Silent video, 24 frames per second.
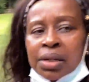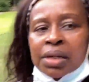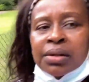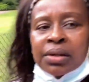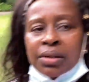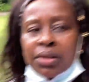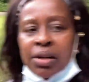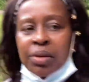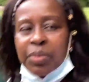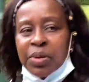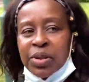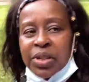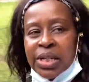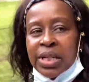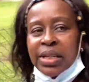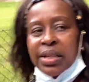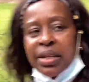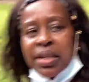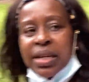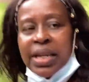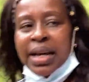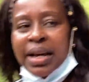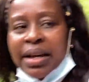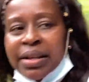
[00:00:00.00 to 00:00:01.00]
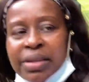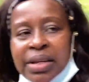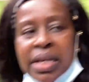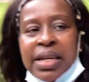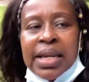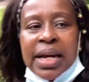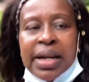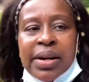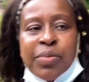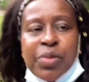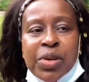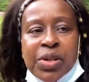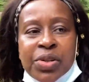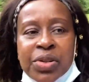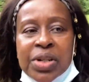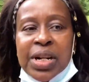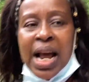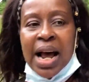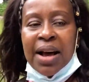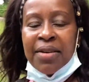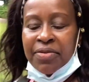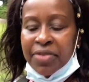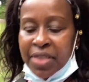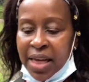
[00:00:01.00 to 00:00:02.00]
Nobody here, here we don't
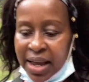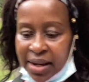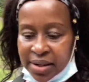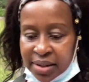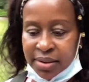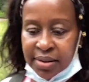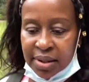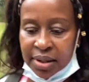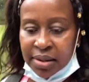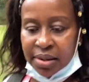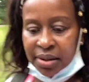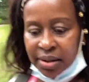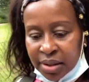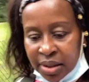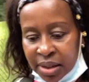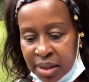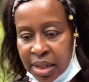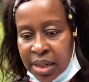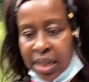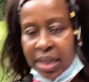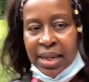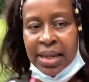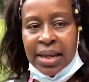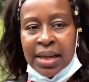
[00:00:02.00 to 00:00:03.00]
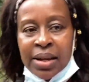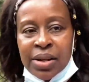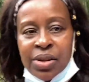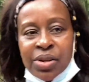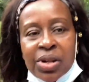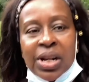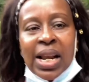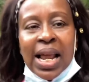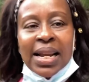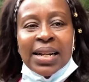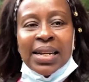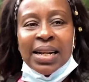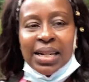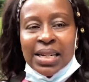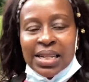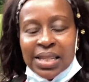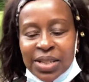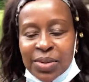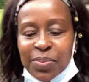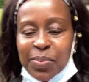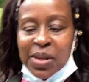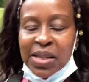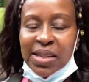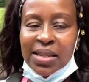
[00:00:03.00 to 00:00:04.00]
have tags. New London
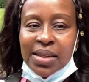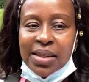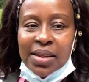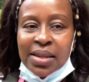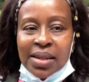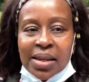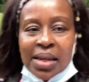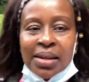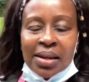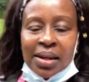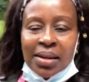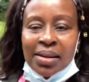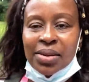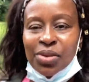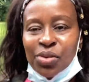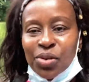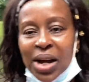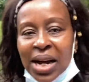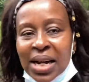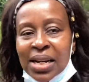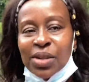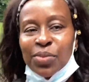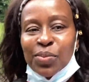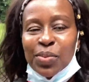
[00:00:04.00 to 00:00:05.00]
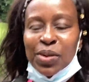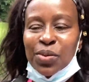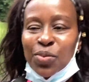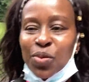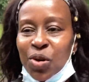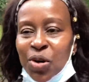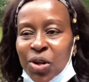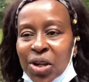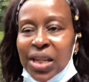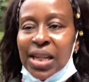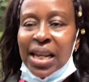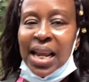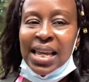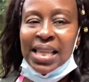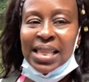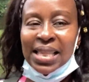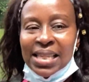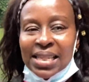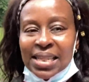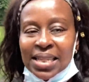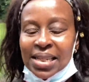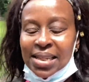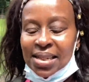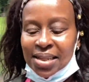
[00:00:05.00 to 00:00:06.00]
is busy. You can't be walking like
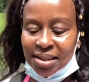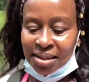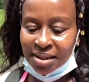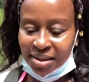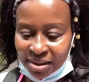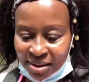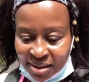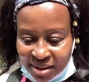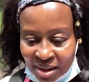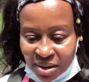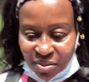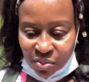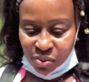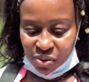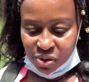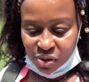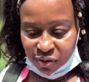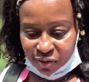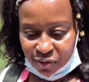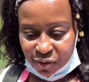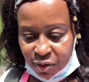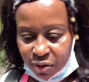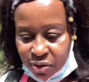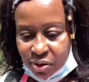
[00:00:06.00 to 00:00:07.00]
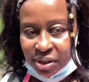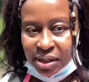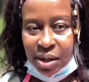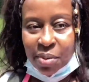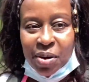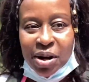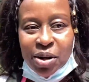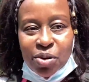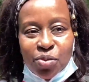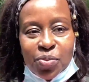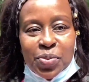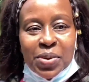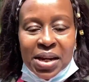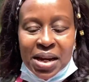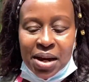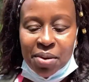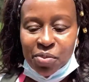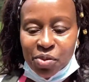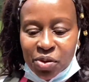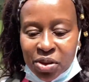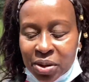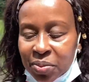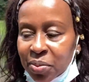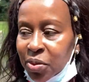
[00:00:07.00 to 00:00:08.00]
this with your phone. Someone will be come
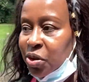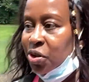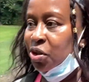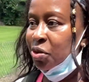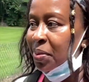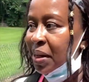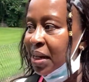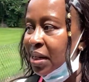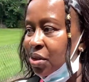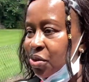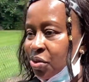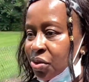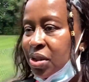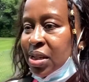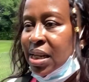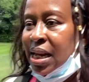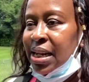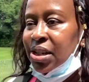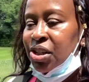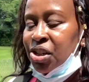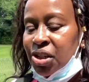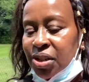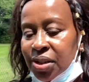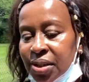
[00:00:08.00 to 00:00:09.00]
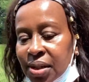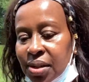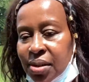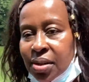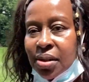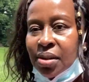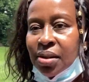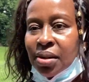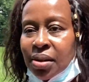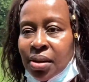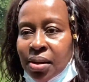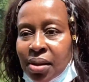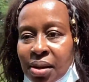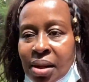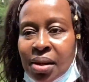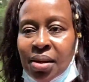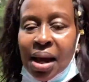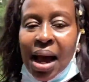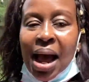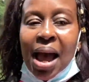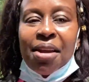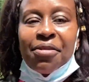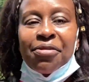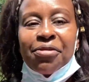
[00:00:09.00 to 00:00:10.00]
with a motorbike to snatch it.
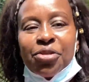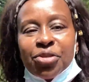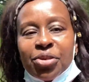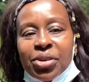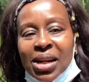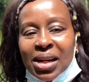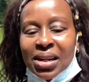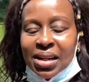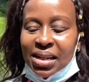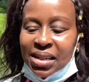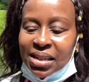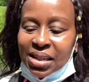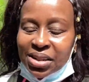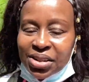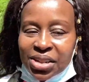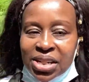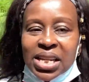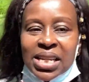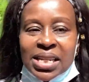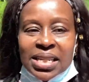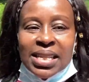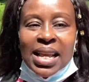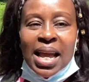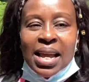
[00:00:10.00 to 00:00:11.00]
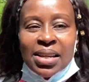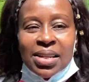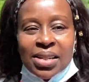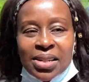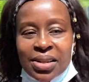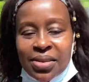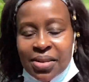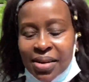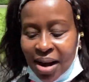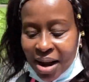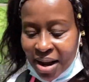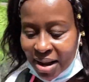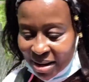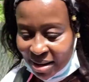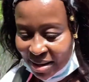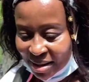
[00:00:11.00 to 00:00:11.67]
iPhone and it reaches Nigeria.